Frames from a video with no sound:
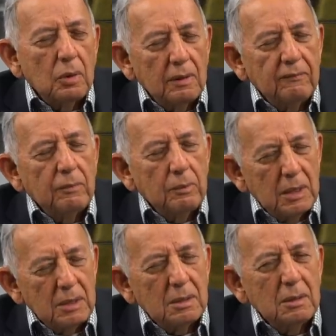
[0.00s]
more
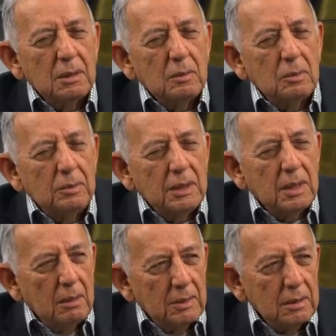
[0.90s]
information that will be
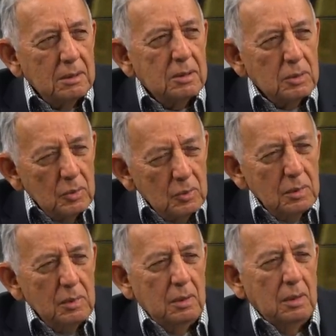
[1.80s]
coming
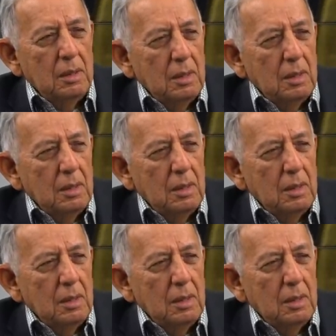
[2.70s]
soon,